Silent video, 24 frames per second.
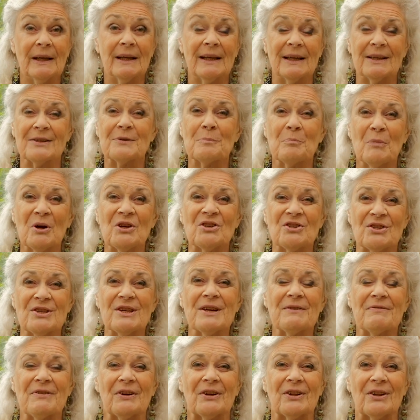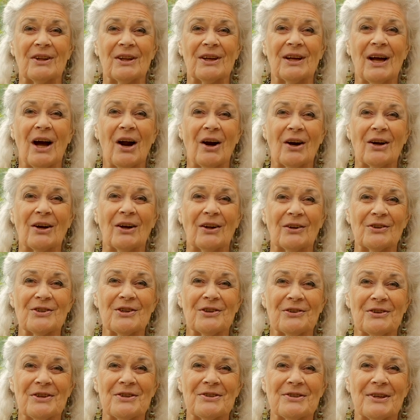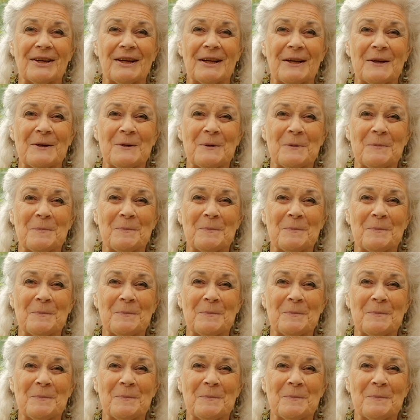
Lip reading: It's much different than our culture, isn't it?